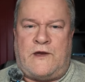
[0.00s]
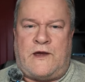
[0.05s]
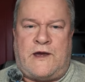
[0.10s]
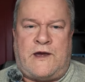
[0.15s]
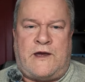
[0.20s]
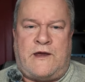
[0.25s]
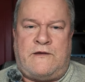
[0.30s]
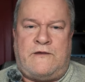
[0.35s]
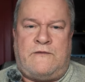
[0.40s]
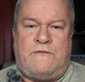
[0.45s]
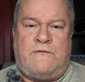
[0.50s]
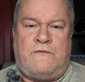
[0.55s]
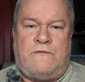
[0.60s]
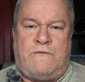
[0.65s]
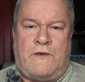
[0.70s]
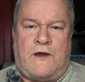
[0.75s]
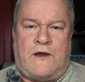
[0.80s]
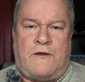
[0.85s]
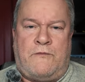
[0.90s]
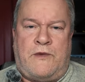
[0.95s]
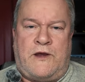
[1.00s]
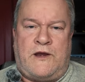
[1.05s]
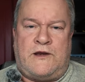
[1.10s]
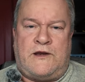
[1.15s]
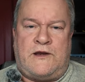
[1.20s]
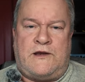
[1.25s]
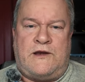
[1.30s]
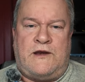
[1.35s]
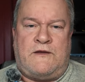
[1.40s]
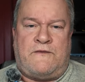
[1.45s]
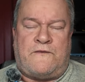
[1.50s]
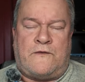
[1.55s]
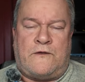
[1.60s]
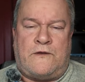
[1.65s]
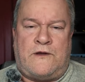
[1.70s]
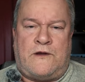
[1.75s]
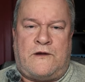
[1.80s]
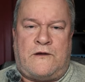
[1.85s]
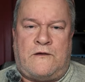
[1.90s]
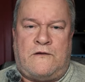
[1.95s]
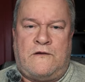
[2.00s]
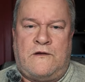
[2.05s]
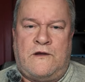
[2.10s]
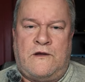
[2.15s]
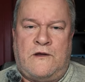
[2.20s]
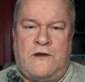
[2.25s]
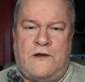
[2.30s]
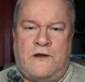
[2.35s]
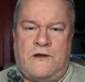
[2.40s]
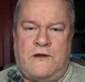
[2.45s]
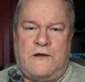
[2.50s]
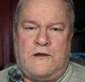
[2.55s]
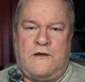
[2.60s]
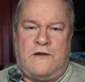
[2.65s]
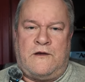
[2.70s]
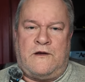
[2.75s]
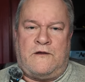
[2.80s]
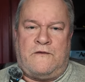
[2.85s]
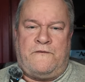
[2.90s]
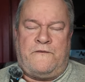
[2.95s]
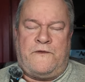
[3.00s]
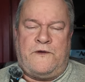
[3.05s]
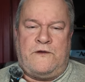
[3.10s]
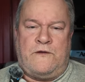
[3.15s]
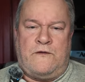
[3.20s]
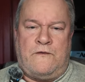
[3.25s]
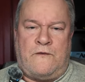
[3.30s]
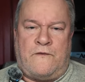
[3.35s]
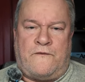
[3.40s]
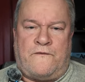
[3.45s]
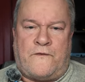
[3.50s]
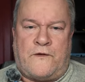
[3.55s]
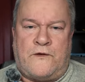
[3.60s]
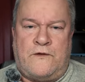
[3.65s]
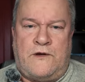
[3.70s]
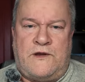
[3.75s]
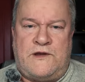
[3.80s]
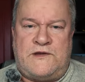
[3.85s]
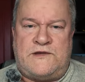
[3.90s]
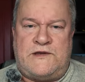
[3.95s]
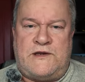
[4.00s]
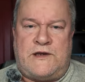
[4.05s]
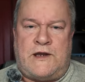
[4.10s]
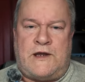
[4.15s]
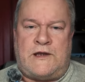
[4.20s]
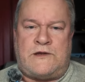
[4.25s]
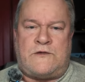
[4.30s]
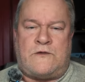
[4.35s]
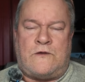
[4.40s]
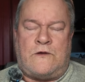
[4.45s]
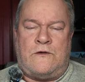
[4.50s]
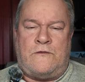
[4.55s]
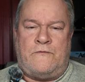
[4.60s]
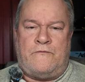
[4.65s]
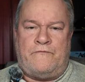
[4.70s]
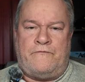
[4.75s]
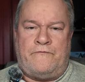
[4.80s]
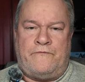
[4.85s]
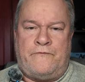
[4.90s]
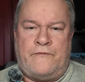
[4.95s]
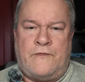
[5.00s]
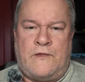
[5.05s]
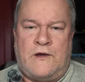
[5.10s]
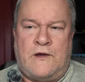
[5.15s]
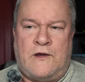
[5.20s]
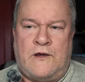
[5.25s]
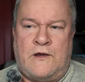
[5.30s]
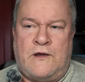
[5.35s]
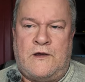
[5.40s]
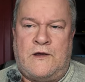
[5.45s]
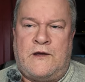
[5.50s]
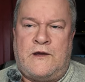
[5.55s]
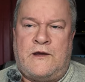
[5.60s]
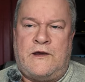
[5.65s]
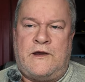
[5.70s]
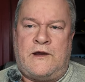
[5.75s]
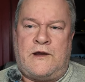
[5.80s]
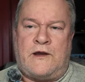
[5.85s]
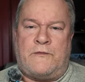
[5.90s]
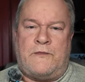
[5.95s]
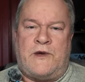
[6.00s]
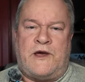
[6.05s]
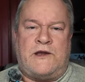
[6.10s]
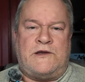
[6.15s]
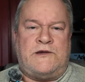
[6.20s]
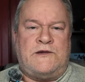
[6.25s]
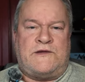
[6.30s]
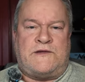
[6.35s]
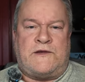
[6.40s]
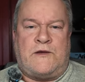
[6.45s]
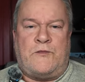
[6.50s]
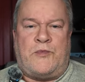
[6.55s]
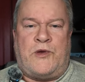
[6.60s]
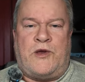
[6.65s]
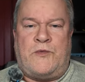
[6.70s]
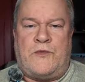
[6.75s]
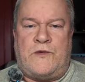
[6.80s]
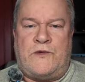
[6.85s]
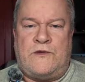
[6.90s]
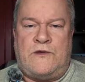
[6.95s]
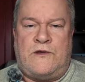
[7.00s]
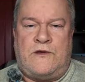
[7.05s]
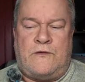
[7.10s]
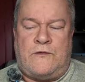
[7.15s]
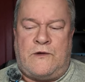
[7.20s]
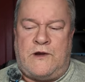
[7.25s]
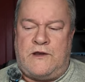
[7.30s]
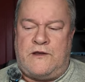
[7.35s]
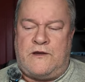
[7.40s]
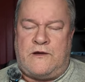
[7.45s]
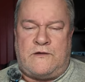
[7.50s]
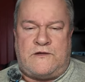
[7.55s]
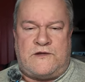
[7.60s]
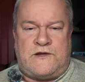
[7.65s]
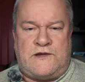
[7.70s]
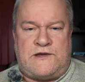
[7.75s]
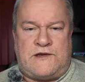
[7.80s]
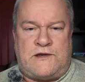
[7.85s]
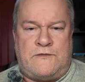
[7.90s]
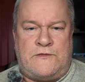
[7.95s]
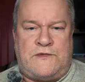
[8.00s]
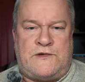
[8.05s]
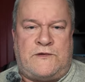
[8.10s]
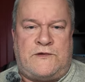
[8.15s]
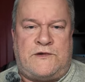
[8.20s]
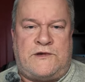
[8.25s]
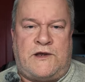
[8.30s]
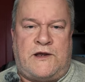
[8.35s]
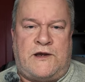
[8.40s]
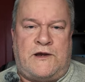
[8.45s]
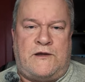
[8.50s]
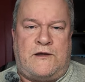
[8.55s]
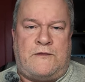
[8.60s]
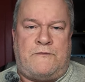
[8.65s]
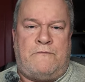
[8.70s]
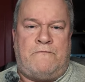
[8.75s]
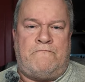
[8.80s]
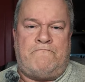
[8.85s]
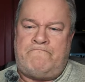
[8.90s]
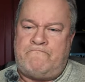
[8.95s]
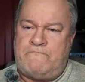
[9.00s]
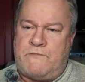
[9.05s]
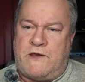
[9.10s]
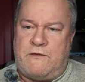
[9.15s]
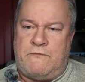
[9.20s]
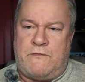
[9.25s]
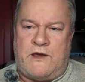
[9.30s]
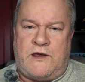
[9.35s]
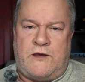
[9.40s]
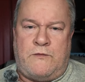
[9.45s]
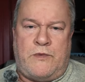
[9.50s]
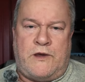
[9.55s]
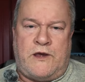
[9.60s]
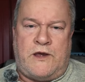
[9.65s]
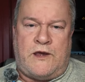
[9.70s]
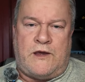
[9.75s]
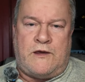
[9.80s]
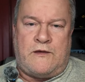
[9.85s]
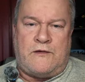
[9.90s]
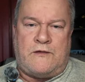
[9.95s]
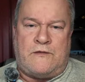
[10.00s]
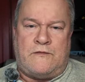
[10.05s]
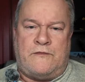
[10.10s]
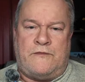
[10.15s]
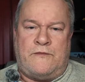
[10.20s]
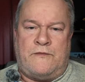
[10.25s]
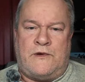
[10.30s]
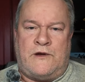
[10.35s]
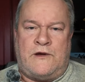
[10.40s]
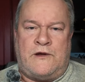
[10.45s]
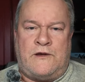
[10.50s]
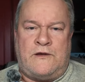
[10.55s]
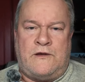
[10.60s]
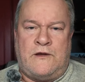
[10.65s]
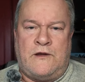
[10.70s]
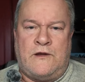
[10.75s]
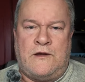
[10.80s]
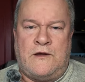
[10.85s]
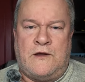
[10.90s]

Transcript: I I beg to differ there. You know, fruit is natural. And I imagine some people, the way their systems are set up, it may be. But